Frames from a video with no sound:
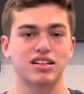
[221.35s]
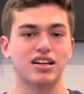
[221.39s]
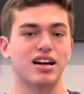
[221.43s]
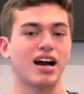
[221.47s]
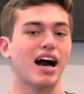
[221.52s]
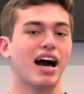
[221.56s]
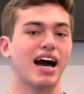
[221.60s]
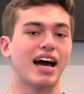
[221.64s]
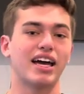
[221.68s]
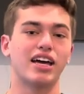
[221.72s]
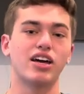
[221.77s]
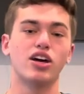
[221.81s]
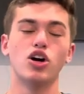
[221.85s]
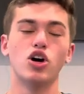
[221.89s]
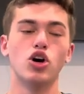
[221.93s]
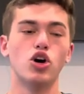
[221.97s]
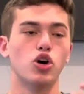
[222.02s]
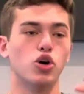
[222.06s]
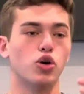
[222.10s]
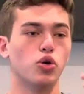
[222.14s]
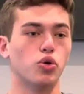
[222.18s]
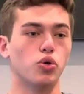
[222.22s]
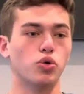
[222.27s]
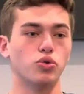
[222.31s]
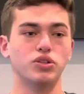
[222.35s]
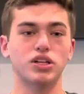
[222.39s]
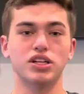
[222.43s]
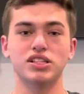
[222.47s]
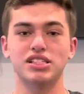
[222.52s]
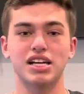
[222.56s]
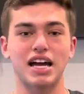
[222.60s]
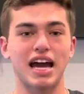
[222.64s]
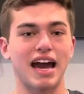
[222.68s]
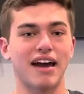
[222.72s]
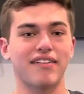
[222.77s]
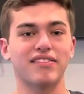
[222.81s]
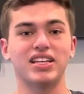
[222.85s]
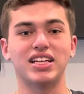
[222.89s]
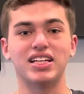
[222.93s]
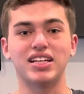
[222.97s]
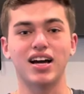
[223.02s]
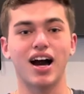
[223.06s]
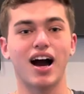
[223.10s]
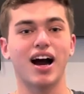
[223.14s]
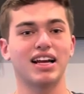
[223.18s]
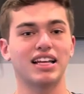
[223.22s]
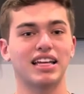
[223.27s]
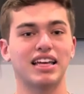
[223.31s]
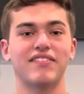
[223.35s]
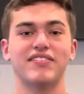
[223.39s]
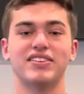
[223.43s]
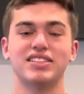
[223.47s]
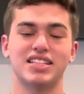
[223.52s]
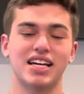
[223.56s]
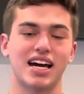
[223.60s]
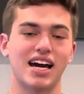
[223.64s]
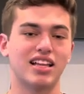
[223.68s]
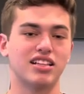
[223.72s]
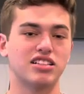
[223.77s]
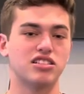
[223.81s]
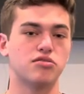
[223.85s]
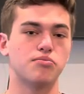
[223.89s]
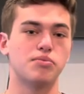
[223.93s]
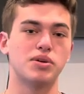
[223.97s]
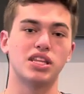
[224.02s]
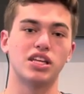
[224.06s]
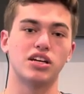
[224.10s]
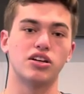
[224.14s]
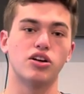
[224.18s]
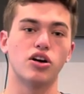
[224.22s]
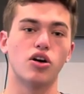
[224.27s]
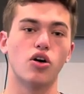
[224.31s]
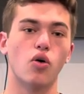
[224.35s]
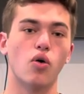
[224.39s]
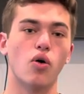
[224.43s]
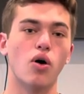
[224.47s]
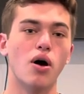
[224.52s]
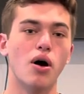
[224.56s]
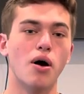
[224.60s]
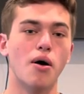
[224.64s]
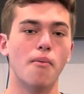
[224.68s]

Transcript: guy who doesn't have the God given talent to be the GOAT,